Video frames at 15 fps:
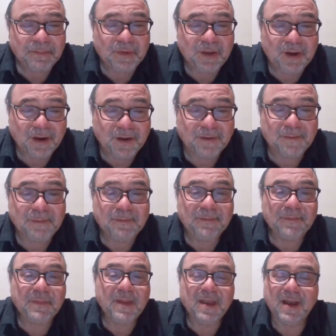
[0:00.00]
you know,
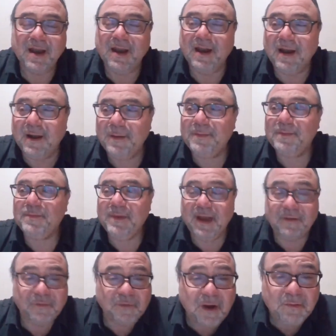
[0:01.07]

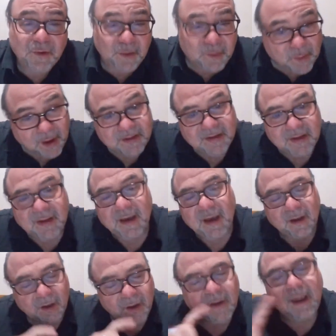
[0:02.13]
I friend requested you."
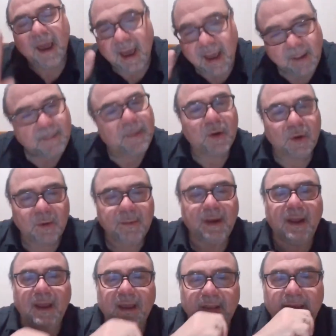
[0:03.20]
I go, "Okay," boom, and
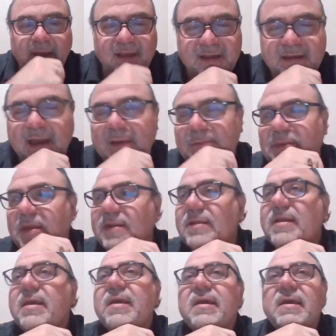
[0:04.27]
I hit accept. And
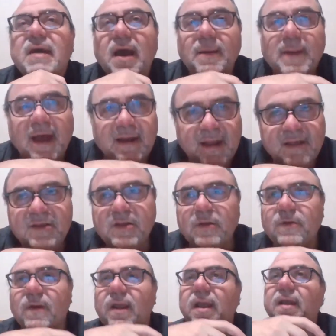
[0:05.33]
I'm on
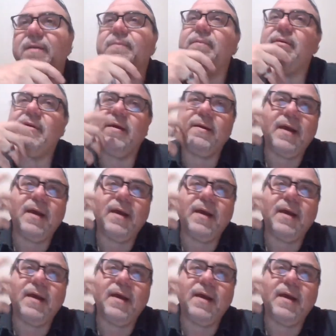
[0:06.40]
Instagram.